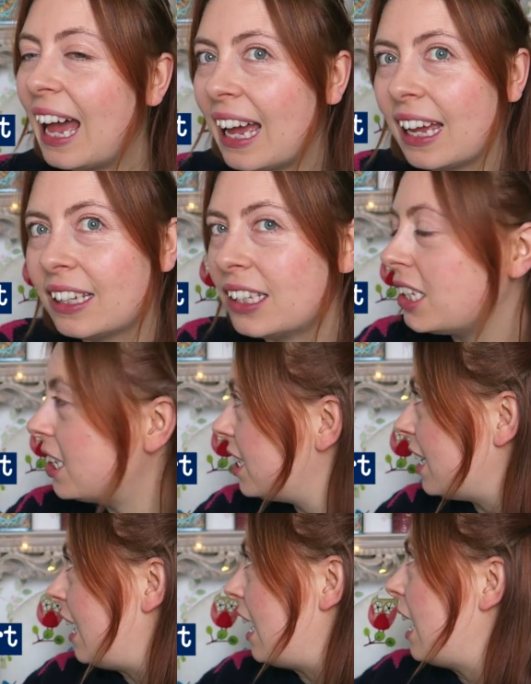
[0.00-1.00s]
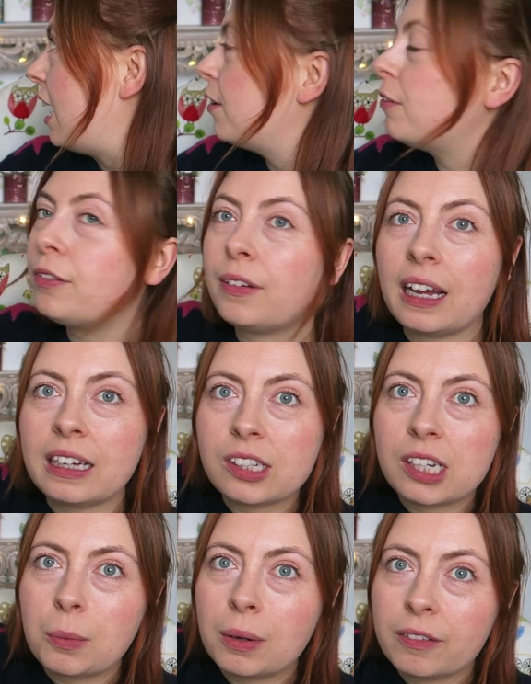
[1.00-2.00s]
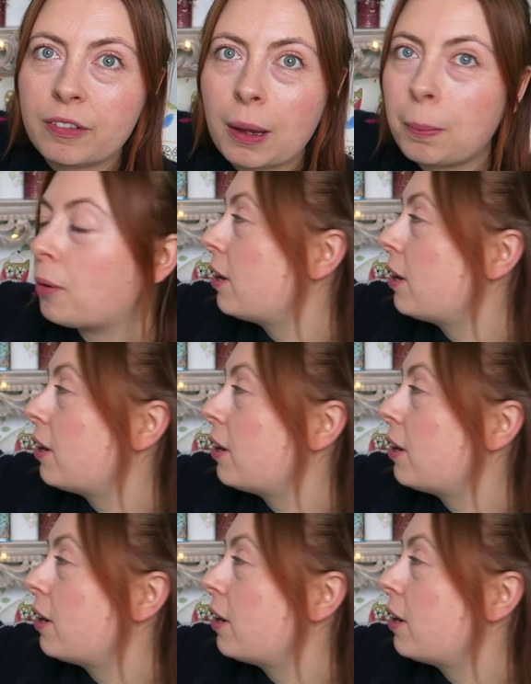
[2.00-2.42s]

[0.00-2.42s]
And I have actually one of her